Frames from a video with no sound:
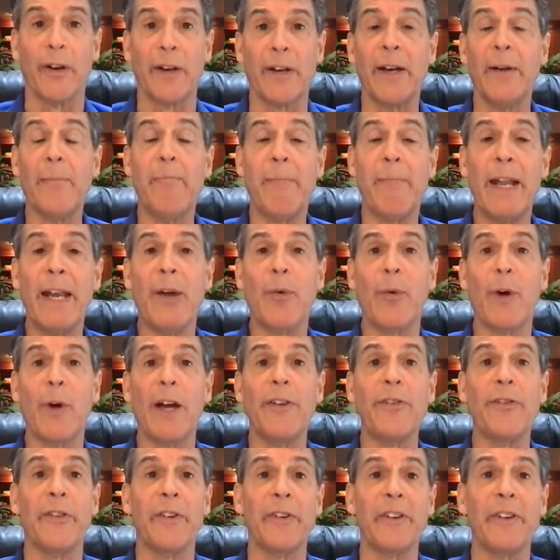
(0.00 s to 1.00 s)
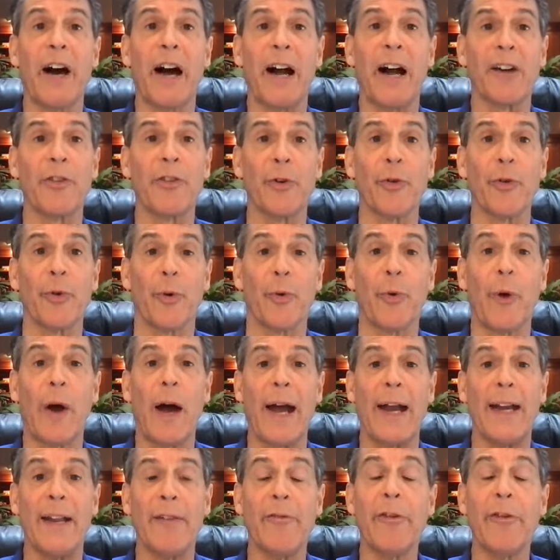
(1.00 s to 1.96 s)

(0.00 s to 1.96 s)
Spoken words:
And in many ways, the doctors were right.